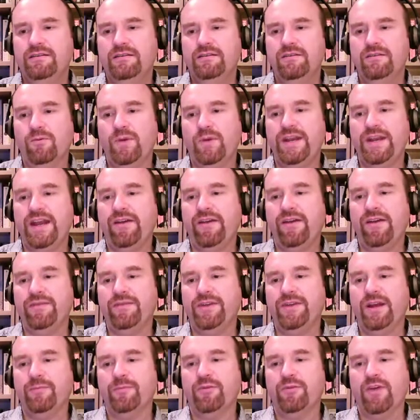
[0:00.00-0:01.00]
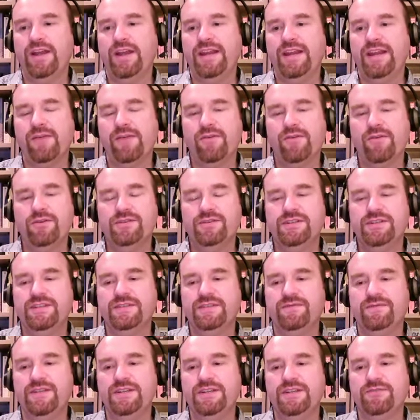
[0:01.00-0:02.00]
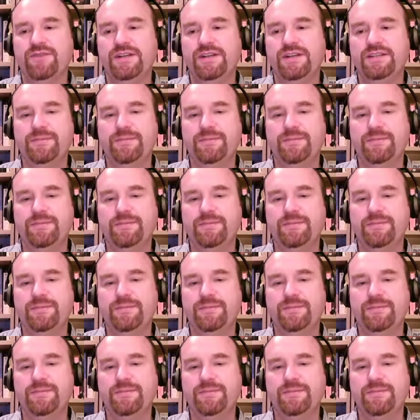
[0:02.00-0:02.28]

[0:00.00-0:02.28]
we now have an upgrade arrow, so this fleet's ready to